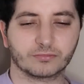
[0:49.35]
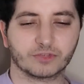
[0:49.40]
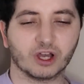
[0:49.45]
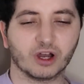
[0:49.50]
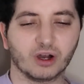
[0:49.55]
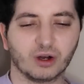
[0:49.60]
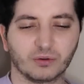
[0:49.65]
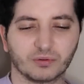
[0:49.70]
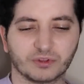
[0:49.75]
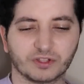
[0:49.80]

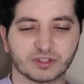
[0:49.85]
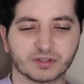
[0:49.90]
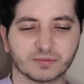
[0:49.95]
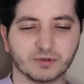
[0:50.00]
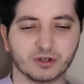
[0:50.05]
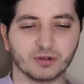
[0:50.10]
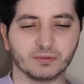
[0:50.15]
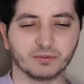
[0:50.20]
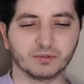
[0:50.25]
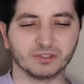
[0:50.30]
Oh, this
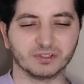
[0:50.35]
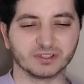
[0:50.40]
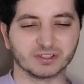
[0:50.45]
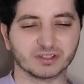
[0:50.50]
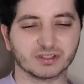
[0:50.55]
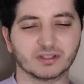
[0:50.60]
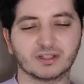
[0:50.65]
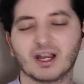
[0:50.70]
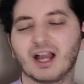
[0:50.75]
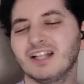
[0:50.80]
moment.
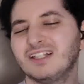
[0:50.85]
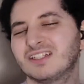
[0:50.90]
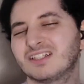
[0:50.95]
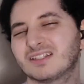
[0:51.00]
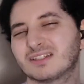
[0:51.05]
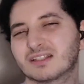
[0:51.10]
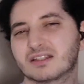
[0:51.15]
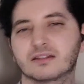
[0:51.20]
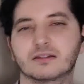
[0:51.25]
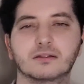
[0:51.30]

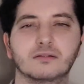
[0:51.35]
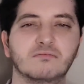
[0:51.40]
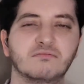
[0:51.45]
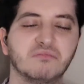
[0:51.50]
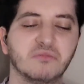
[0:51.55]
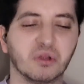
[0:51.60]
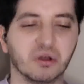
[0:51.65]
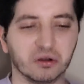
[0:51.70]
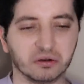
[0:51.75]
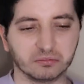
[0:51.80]

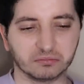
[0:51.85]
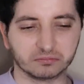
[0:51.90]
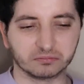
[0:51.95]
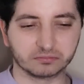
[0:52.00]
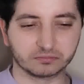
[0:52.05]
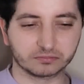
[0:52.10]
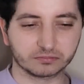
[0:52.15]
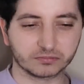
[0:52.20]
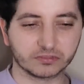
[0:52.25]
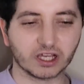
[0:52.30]
No.
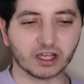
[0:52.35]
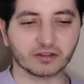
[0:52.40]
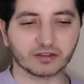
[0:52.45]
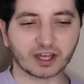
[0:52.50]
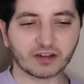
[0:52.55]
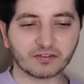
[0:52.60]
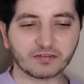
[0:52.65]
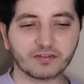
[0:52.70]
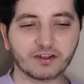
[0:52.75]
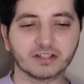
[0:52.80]
Yeah,
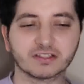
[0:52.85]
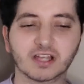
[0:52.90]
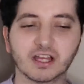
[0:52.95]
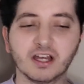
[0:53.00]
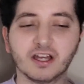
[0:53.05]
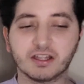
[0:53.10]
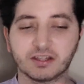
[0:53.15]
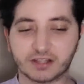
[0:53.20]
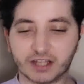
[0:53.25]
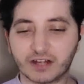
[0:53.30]
that face
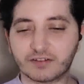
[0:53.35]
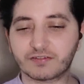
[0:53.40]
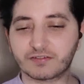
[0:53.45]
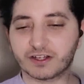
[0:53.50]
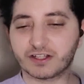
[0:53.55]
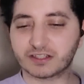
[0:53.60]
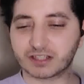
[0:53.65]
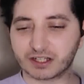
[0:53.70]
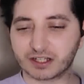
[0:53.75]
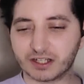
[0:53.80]

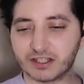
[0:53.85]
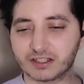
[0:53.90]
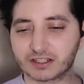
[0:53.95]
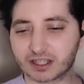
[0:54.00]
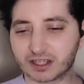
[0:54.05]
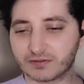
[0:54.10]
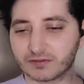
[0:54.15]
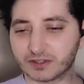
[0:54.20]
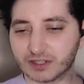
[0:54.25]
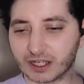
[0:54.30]
that he's
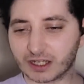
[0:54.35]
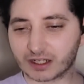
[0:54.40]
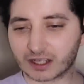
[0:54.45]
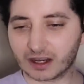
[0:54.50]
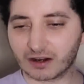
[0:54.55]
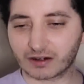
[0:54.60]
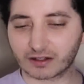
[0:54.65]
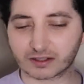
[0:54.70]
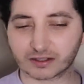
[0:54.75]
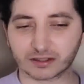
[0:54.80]
given that
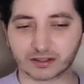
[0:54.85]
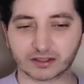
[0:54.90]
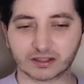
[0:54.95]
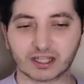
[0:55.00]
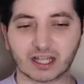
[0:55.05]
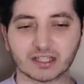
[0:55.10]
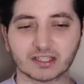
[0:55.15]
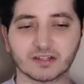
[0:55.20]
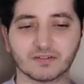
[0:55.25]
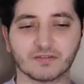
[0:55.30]
character,
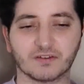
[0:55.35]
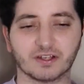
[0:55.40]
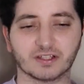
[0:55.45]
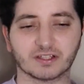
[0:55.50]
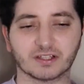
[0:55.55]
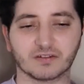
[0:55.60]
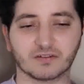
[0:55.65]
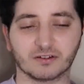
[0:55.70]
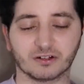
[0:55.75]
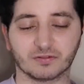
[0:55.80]
that's the face
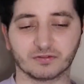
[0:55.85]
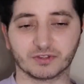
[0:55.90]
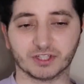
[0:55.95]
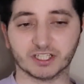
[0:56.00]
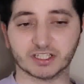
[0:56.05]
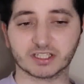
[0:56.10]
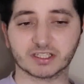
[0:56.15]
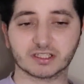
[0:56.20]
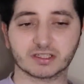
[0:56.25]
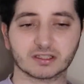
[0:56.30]
I feel of
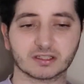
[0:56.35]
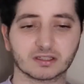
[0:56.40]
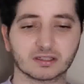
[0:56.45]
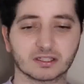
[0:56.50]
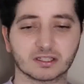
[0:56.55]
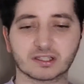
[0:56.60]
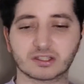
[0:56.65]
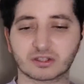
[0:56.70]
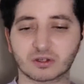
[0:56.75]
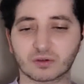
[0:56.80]
this
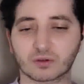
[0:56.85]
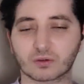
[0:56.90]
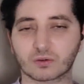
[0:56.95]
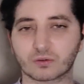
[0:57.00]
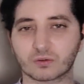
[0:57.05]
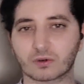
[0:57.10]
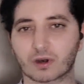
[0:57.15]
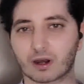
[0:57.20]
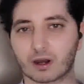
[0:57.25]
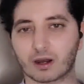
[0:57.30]

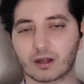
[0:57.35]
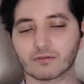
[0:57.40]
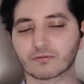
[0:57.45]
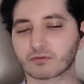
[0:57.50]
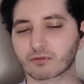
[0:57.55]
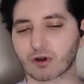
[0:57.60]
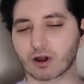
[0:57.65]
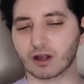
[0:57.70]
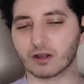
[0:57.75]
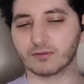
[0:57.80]
so-called love
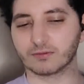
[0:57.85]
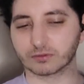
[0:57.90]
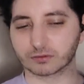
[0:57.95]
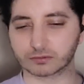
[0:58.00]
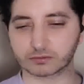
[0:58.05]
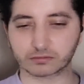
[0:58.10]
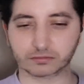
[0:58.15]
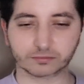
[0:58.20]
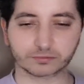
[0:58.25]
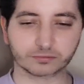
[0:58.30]

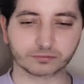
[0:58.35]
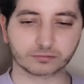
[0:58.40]
rival.